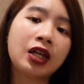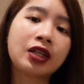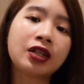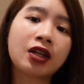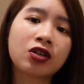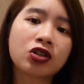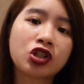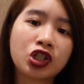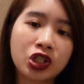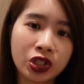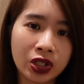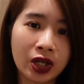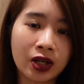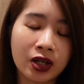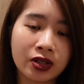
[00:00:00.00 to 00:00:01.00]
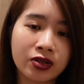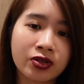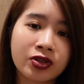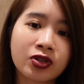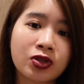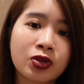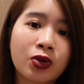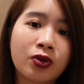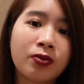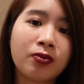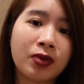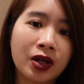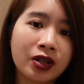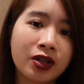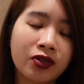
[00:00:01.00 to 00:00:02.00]
Now, Ji-han stole
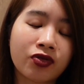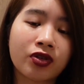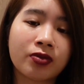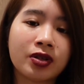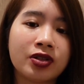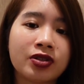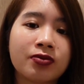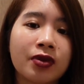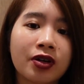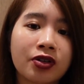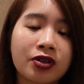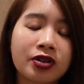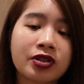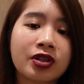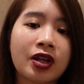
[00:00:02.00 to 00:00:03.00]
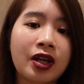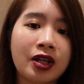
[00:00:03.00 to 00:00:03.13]
money from his mother's